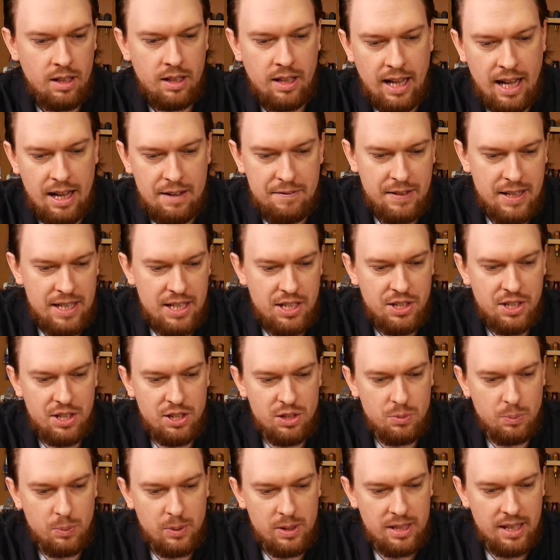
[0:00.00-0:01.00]
have
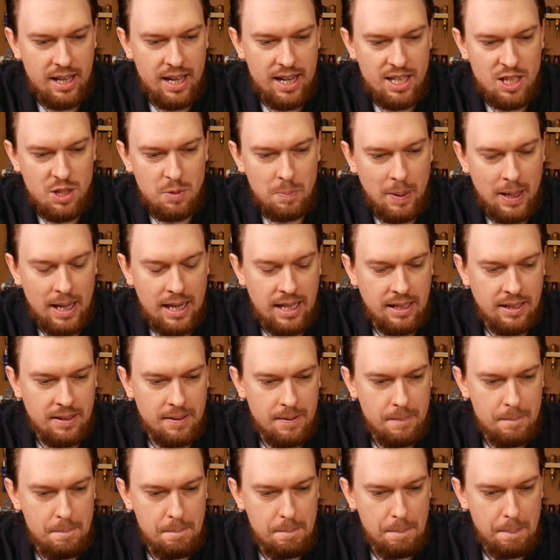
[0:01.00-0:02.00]
issues with edge
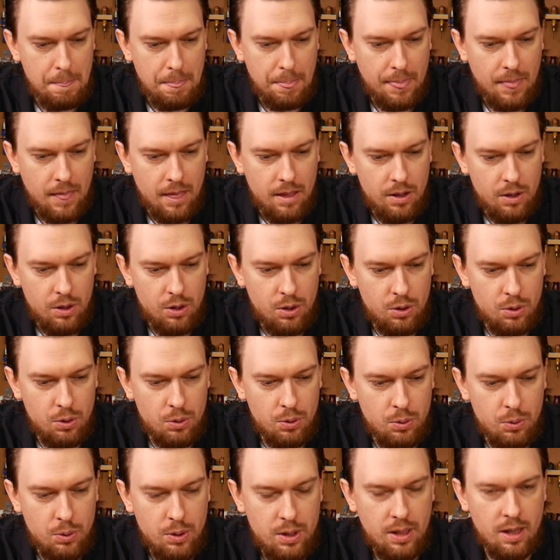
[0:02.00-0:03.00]
paint
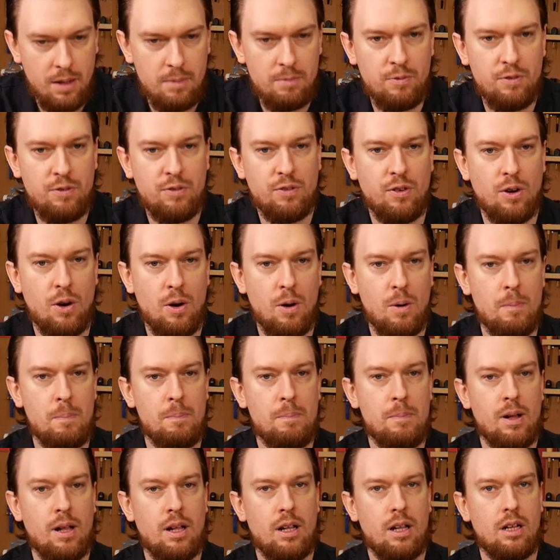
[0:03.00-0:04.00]
who come
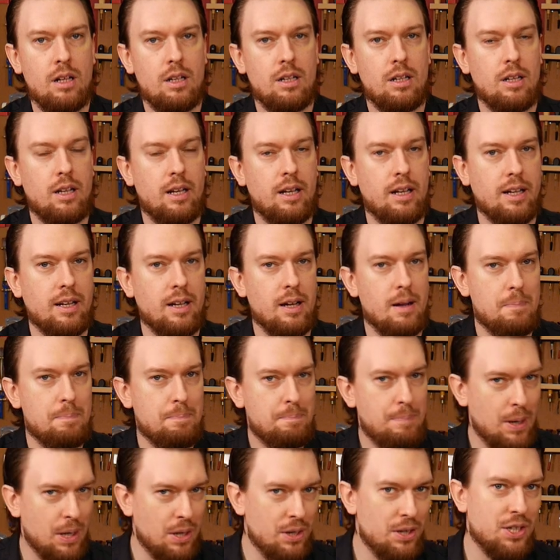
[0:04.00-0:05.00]
from like a
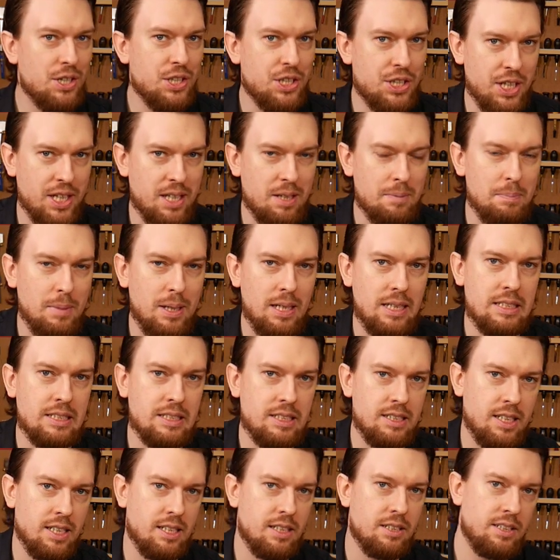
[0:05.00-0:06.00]
burnishing
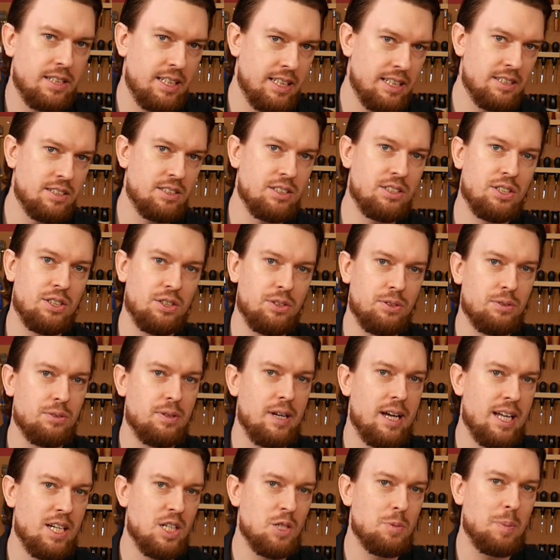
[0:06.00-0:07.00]
mindset into
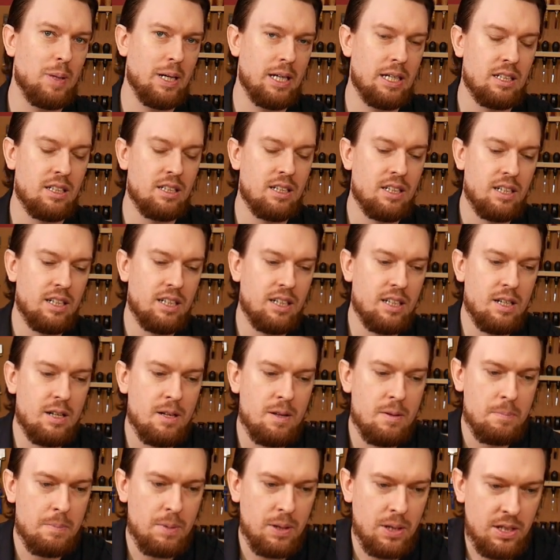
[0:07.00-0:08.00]
edge paint.
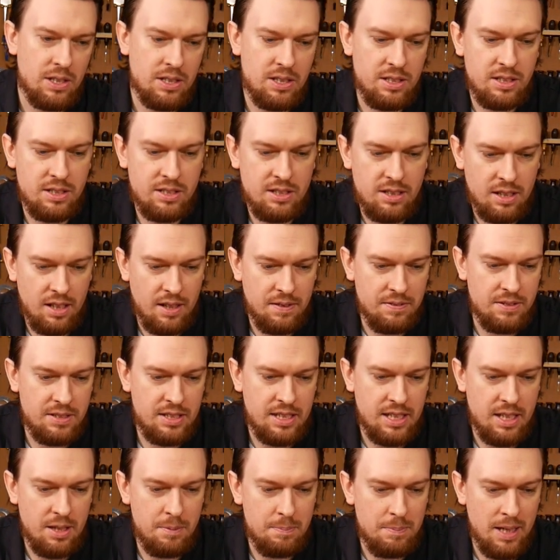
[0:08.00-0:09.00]
Because I've
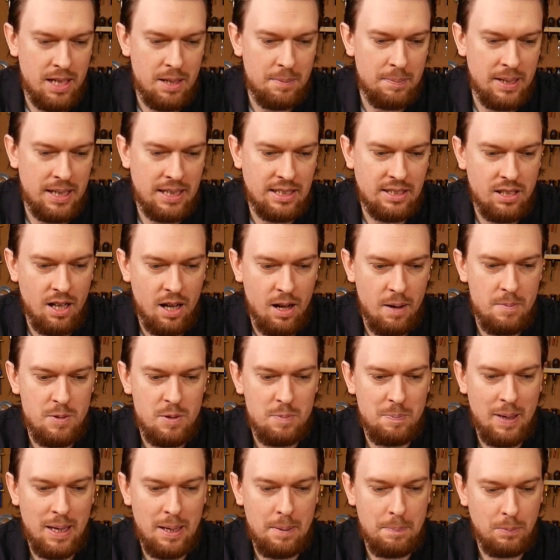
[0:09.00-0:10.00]
seen many, many
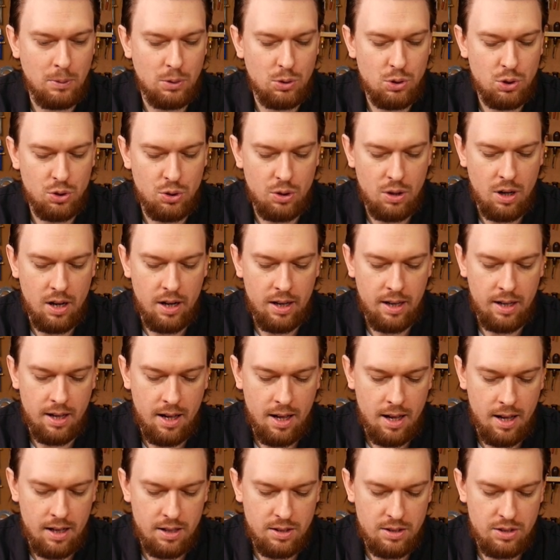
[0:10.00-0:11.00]
times people
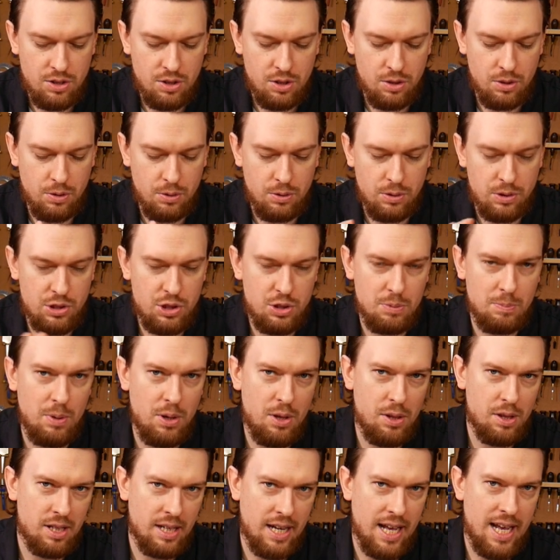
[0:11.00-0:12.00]
try to
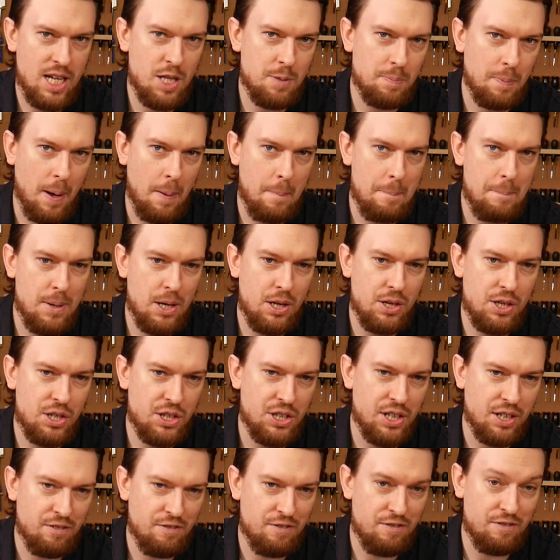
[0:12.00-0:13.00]
smooth an edge by
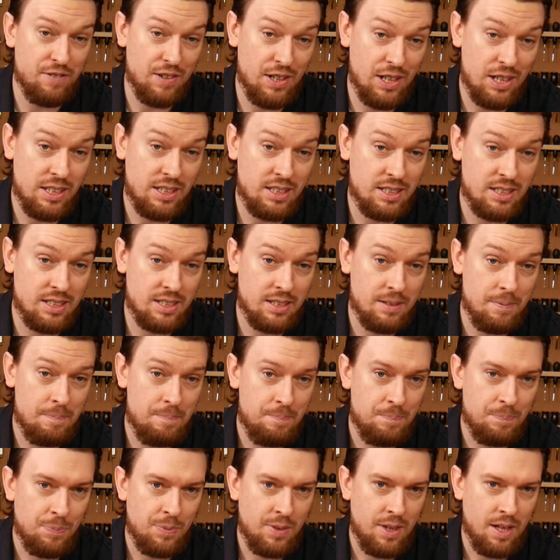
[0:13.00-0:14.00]
burnishing first
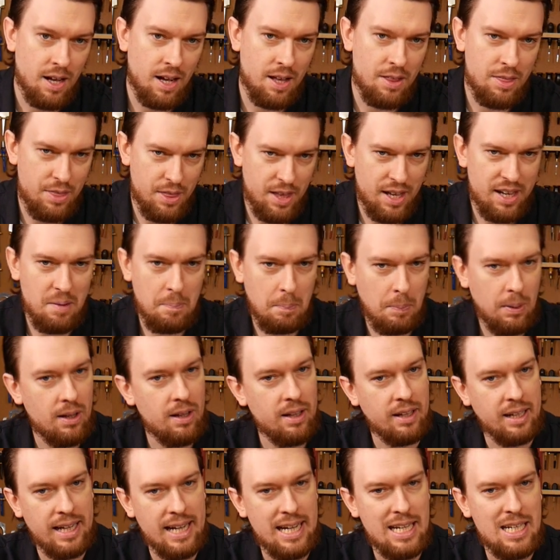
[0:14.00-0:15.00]
and then
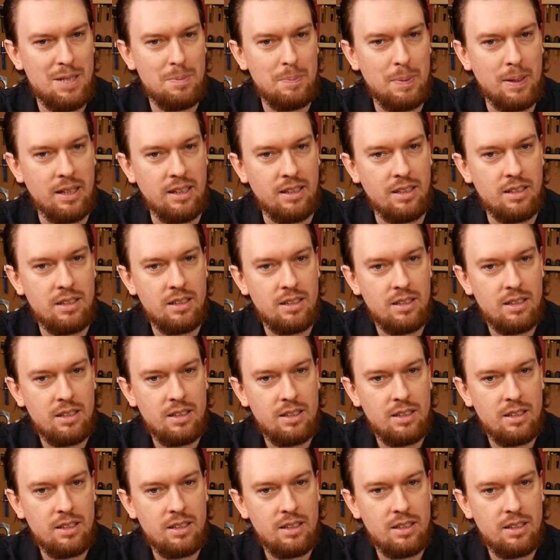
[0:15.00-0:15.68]
applying edge paint.